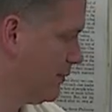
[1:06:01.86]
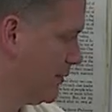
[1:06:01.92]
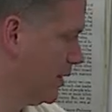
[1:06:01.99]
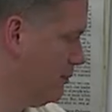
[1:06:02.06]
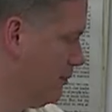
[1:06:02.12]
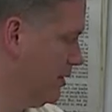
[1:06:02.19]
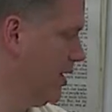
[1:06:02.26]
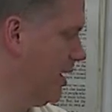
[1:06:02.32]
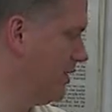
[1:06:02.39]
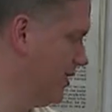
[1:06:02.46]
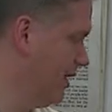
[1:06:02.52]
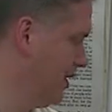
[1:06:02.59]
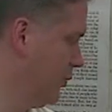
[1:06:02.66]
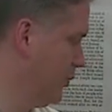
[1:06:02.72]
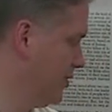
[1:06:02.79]
but not the
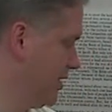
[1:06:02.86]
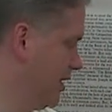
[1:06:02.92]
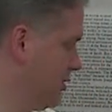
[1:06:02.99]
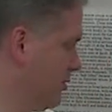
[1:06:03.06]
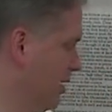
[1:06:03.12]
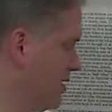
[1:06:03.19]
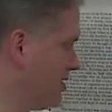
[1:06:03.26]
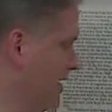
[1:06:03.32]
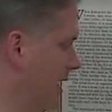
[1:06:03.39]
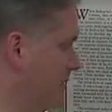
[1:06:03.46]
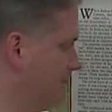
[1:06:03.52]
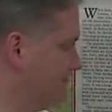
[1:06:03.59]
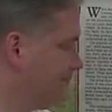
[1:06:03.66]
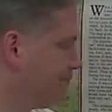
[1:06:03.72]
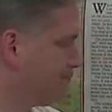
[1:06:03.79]
other ones I crossed out.
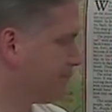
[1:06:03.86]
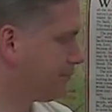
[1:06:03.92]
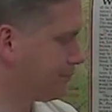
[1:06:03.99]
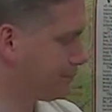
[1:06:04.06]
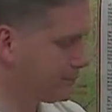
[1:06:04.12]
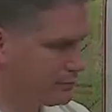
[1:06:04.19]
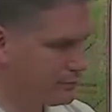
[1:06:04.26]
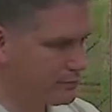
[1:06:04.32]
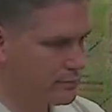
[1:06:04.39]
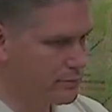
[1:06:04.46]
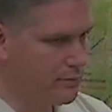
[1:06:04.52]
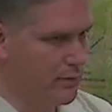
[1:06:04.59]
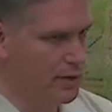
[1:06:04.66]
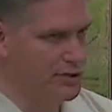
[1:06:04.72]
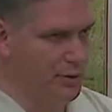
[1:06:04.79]

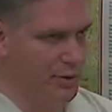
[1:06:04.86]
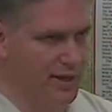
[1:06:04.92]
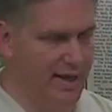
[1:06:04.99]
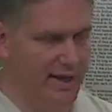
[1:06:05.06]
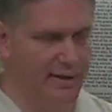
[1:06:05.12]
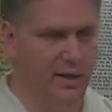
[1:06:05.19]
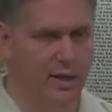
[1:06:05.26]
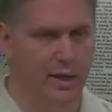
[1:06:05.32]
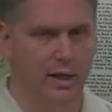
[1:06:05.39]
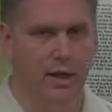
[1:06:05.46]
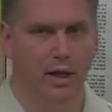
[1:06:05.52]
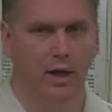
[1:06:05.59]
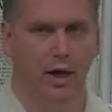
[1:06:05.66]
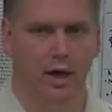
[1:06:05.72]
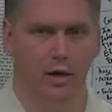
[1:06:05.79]
So again,
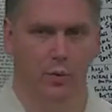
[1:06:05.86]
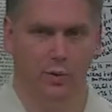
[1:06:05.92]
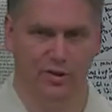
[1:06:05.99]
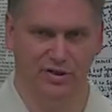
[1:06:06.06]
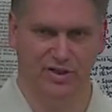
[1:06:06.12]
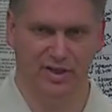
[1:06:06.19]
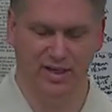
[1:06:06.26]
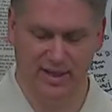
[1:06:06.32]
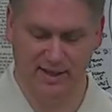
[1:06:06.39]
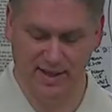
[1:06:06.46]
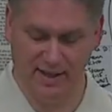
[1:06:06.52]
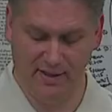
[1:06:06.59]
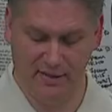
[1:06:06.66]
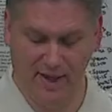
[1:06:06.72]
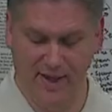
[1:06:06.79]
uh, we see
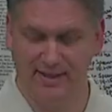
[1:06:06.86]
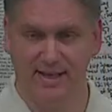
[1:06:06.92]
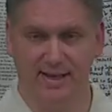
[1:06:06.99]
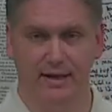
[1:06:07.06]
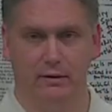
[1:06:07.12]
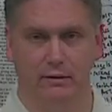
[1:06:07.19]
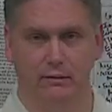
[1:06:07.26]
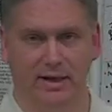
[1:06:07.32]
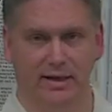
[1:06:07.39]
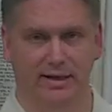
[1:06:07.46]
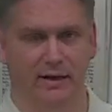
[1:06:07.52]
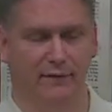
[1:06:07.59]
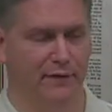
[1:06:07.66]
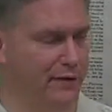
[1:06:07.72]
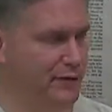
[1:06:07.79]
that that's it right
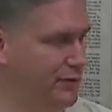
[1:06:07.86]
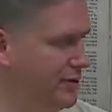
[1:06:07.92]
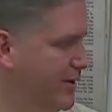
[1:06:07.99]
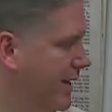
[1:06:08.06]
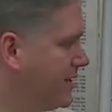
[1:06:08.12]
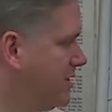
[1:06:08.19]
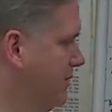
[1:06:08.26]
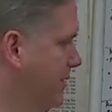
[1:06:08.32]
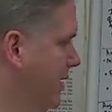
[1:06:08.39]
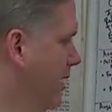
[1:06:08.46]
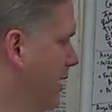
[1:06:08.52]
there for the New Testament.